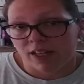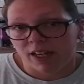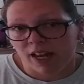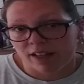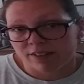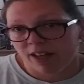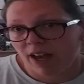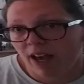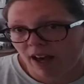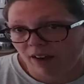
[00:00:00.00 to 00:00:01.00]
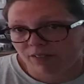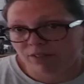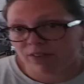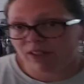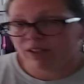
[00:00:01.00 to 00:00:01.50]
it has to
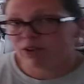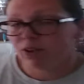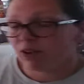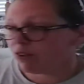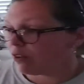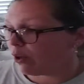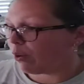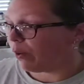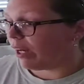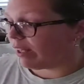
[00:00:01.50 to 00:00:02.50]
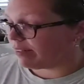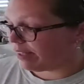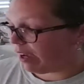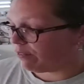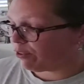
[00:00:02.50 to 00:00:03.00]
have it has
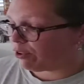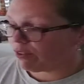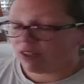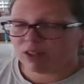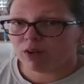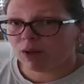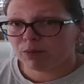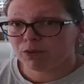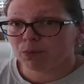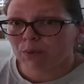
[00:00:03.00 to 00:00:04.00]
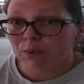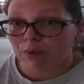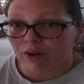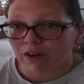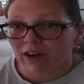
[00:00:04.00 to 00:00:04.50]
to have 13 grams or
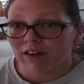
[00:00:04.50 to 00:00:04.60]
more